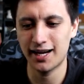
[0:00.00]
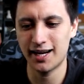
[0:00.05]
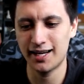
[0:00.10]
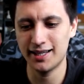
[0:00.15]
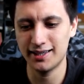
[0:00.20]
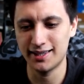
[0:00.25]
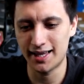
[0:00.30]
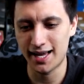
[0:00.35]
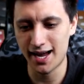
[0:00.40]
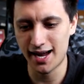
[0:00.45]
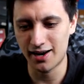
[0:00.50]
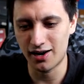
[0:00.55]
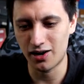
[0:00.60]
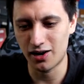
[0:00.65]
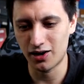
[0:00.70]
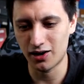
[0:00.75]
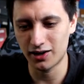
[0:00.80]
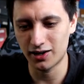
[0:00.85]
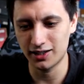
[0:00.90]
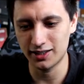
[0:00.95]
And that
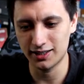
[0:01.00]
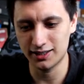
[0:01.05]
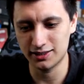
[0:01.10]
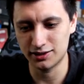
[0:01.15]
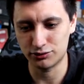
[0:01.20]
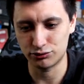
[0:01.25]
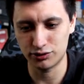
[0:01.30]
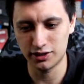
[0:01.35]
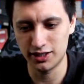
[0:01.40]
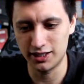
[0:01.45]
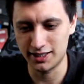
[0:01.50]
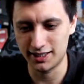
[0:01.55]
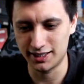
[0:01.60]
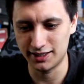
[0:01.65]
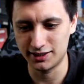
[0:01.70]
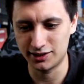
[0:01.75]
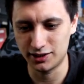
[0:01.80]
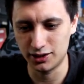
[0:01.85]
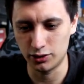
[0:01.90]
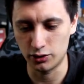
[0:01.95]
art is really
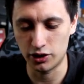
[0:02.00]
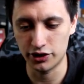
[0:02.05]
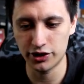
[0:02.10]
nice too.